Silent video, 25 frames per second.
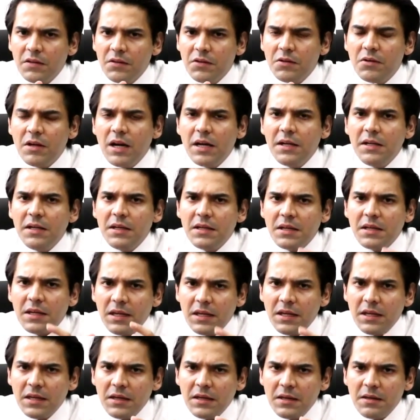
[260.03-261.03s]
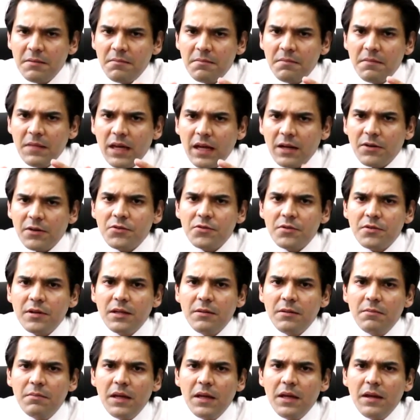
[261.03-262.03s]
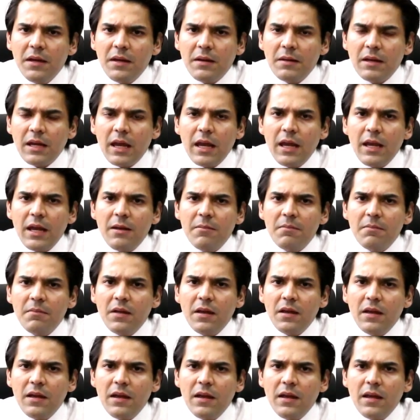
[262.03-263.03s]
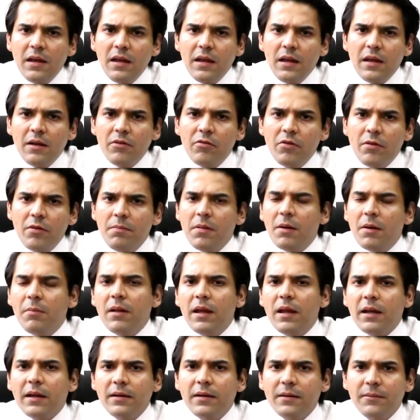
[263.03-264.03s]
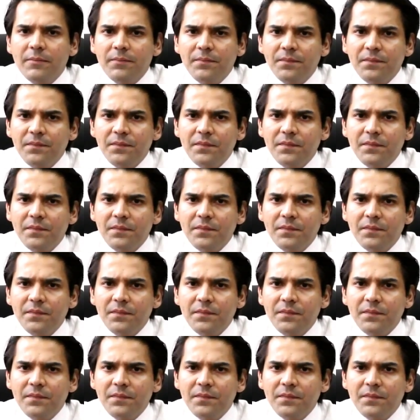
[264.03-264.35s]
the United Kingdom actually became a republic.